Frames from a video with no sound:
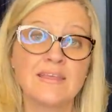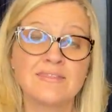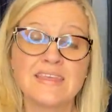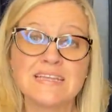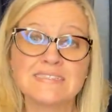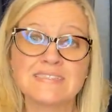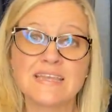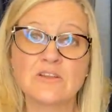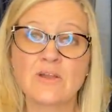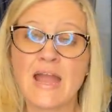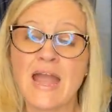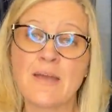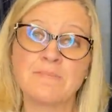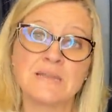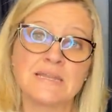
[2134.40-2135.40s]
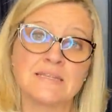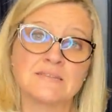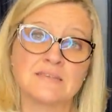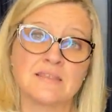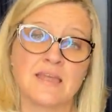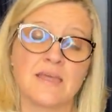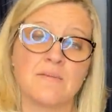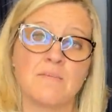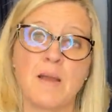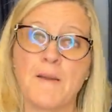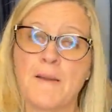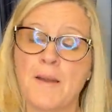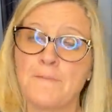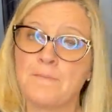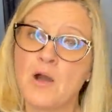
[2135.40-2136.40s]
things that are happening to them,
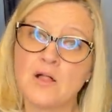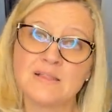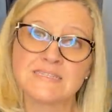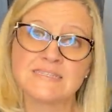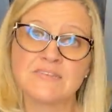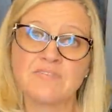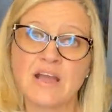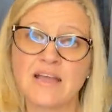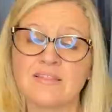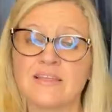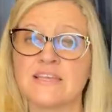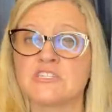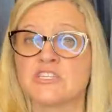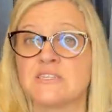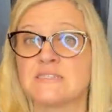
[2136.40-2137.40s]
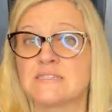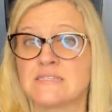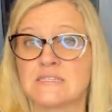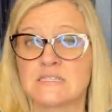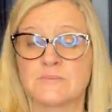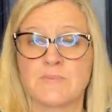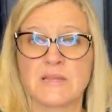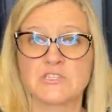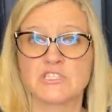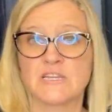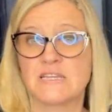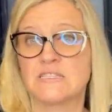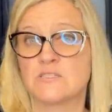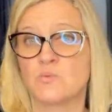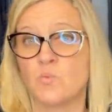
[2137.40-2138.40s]
uh, policy violations,
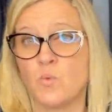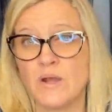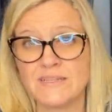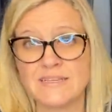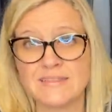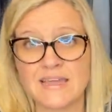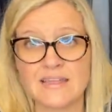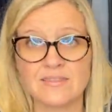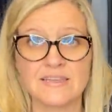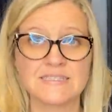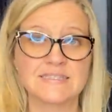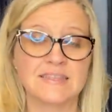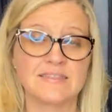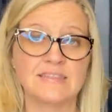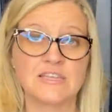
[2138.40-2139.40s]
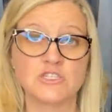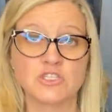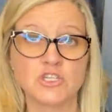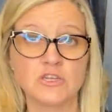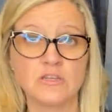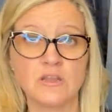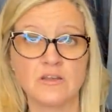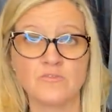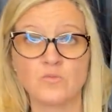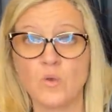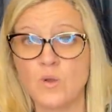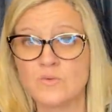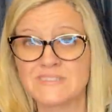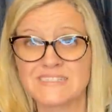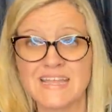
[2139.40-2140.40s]
suspensions, what did they list that they shouldn't have,
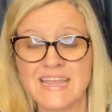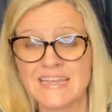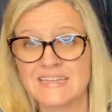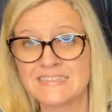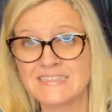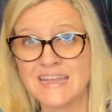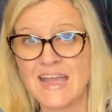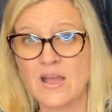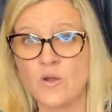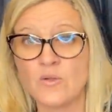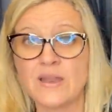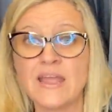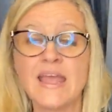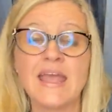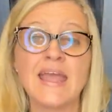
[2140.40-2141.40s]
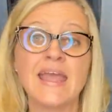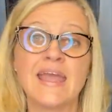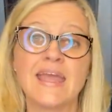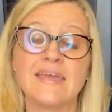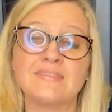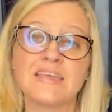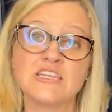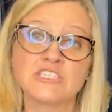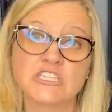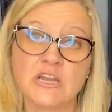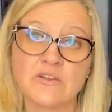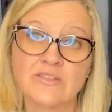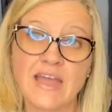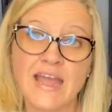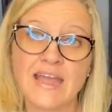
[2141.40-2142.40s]
what was taken down, and they
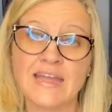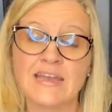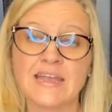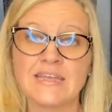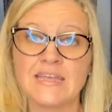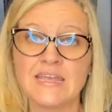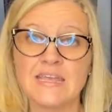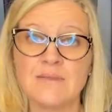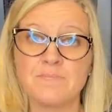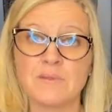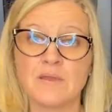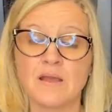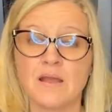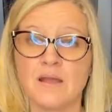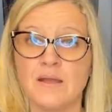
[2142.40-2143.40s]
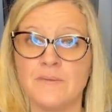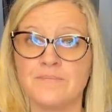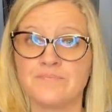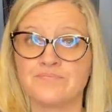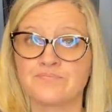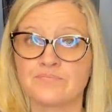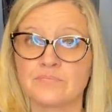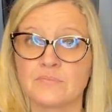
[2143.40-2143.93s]
share that, and I keep, um,